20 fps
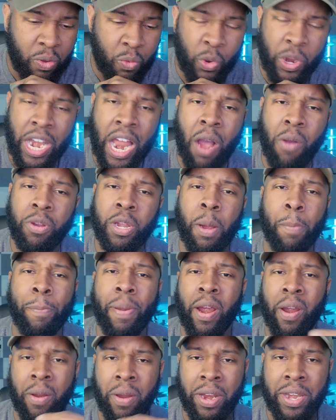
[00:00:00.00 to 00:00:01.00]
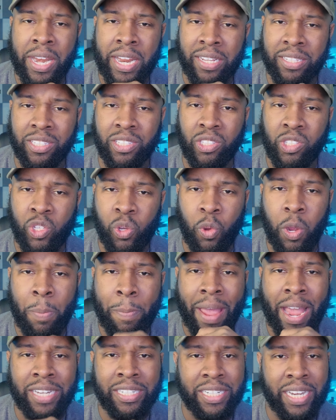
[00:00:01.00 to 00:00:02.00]
without comparing this to
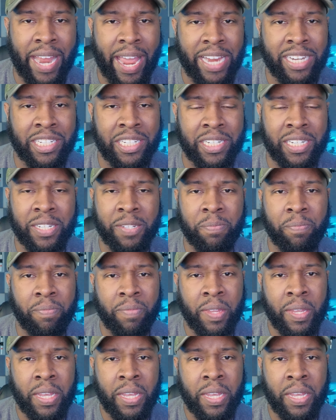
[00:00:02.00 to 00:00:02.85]
Imagination,